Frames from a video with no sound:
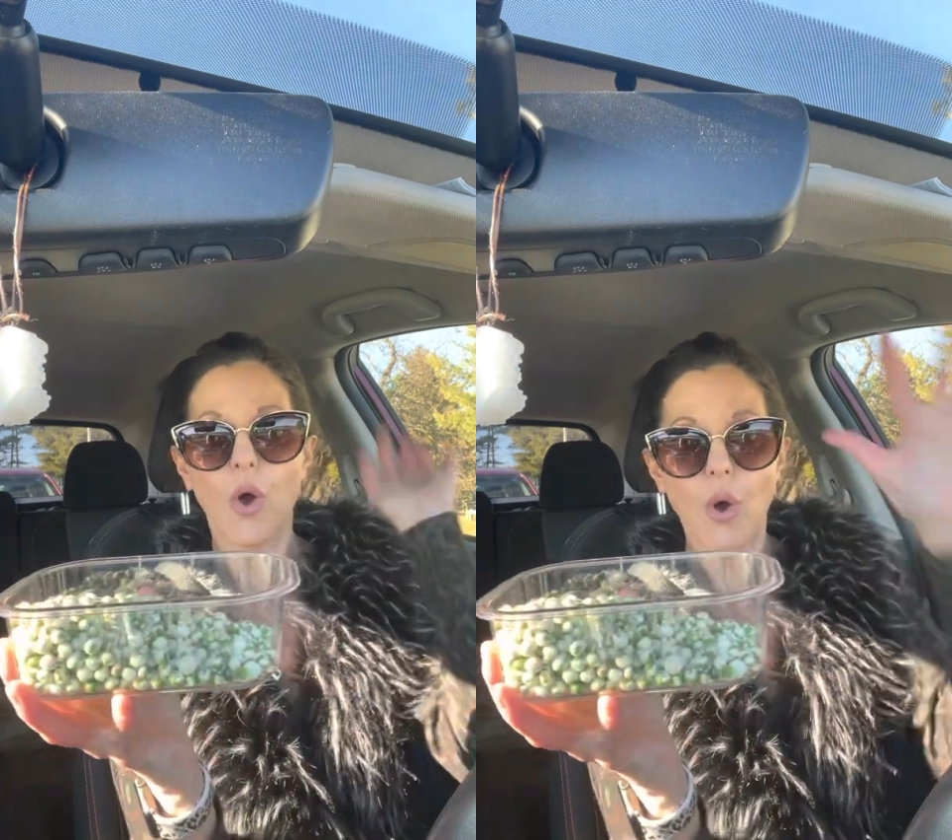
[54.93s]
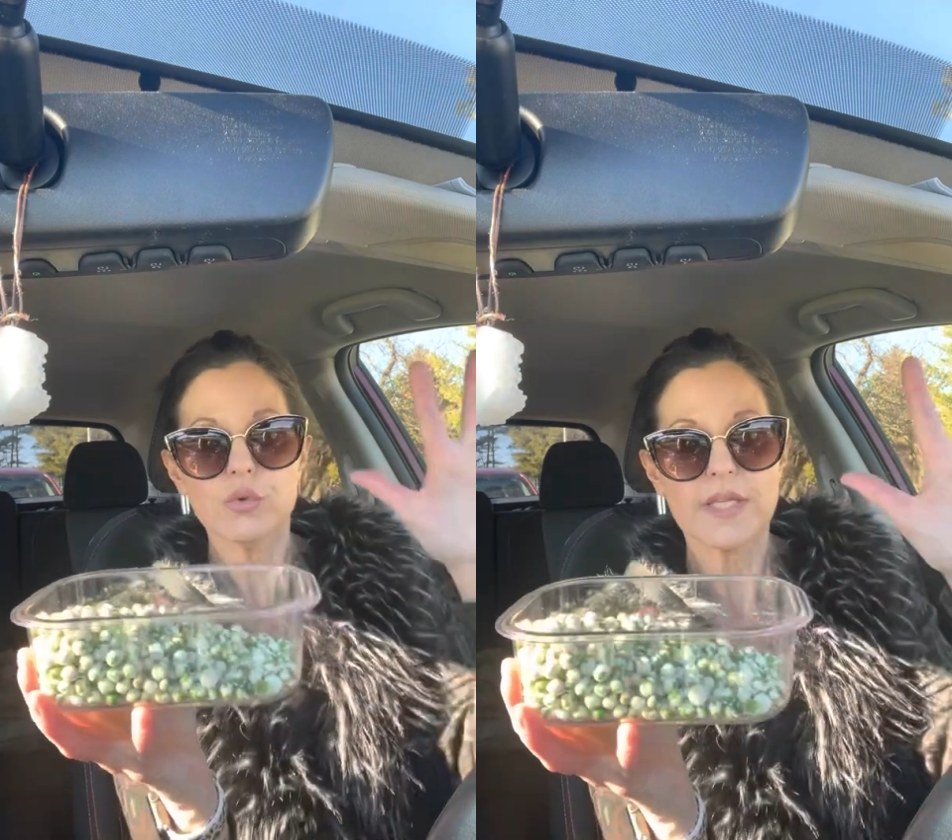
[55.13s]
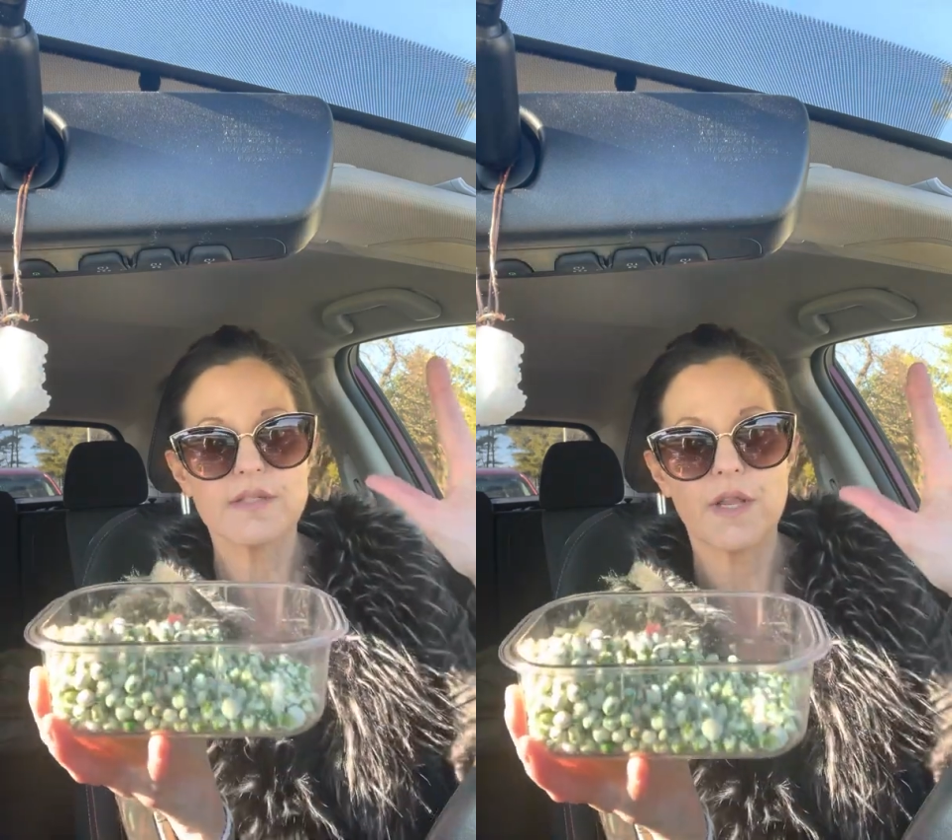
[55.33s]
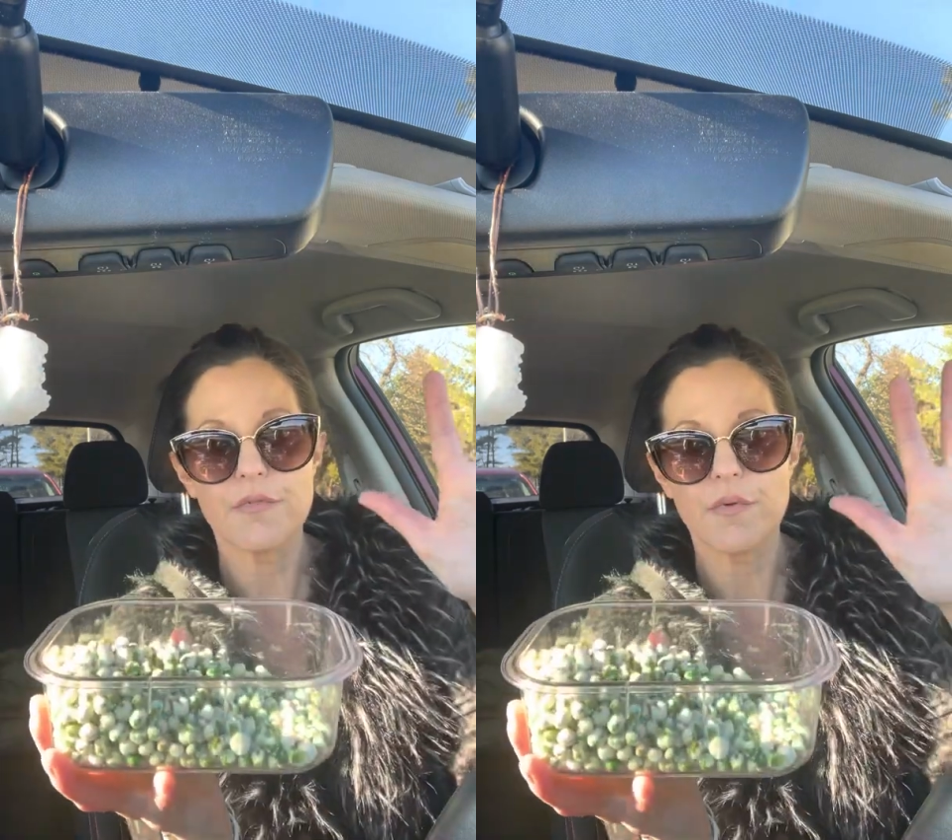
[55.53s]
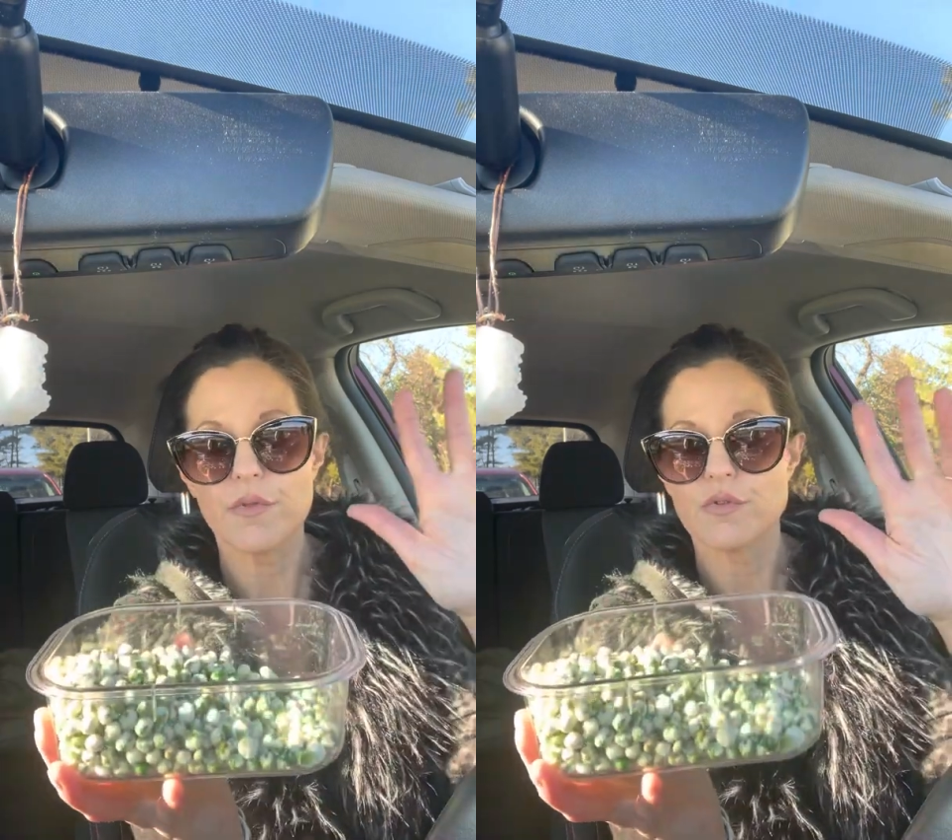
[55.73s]
let's not
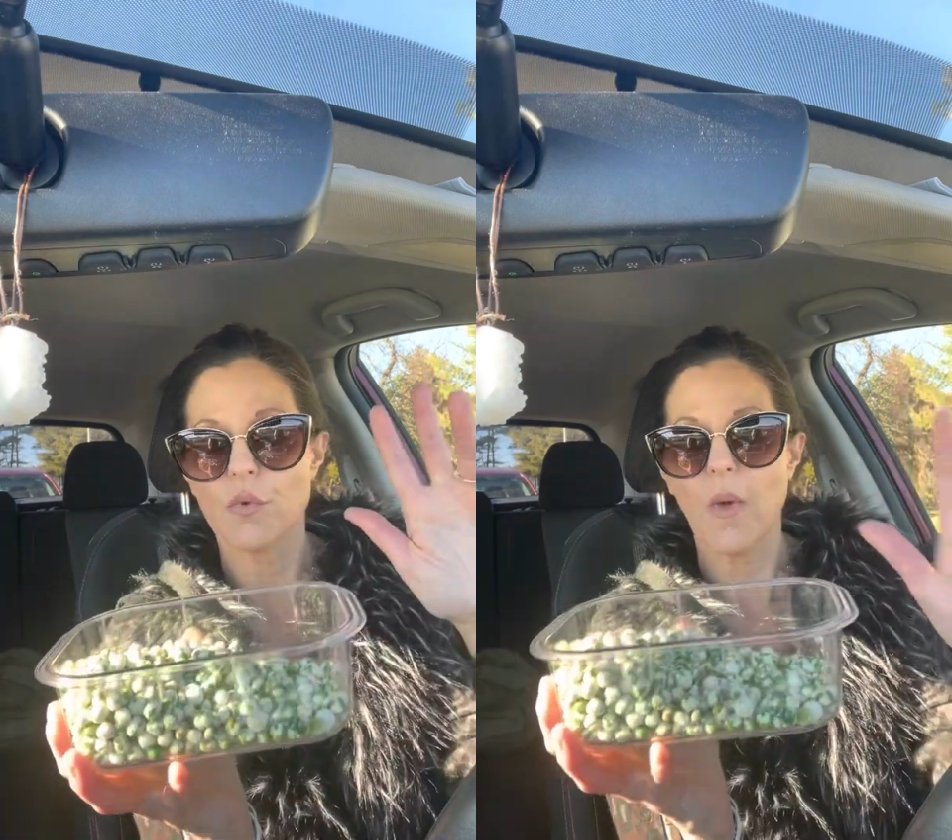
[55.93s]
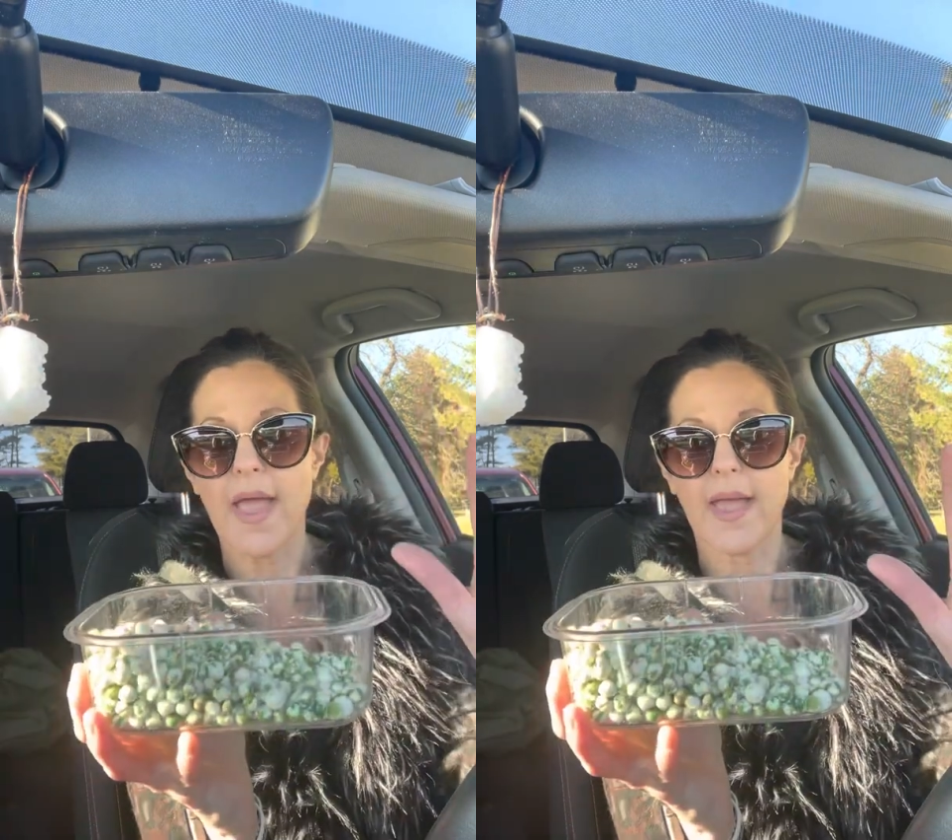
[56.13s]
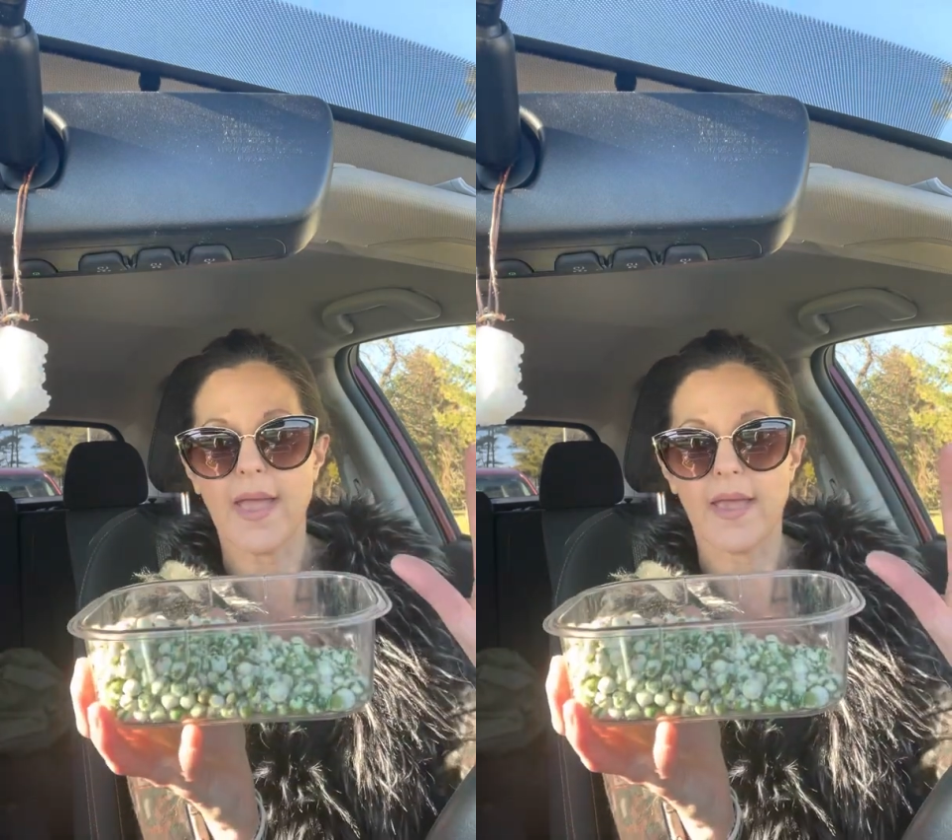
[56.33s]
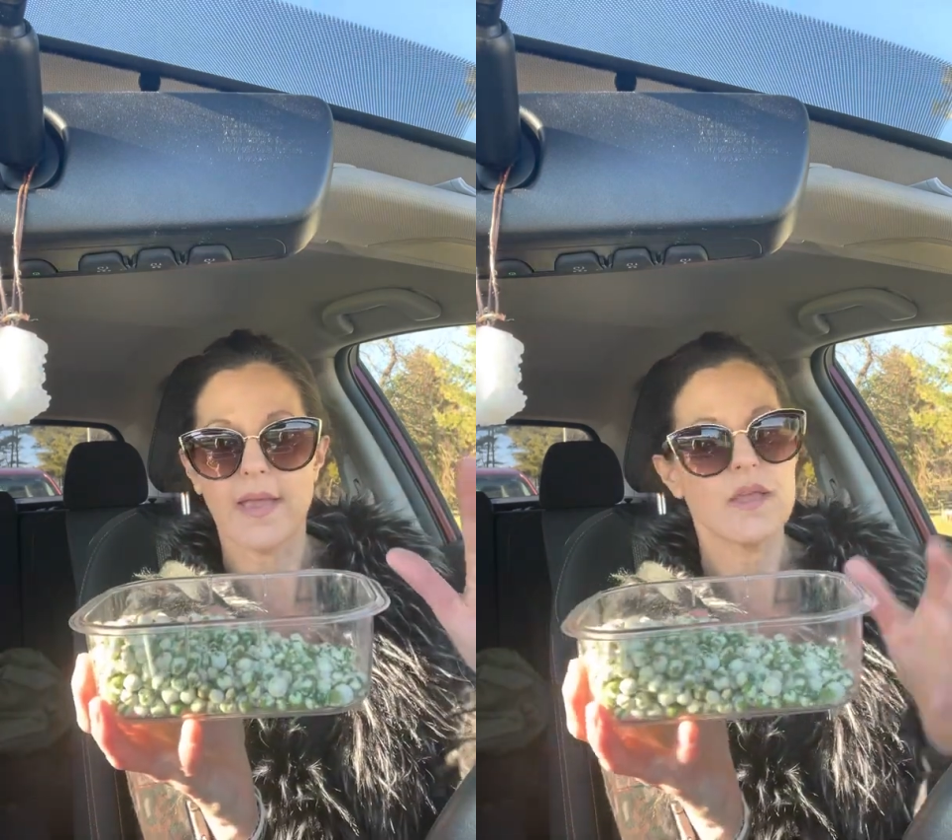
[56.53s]
throw those away,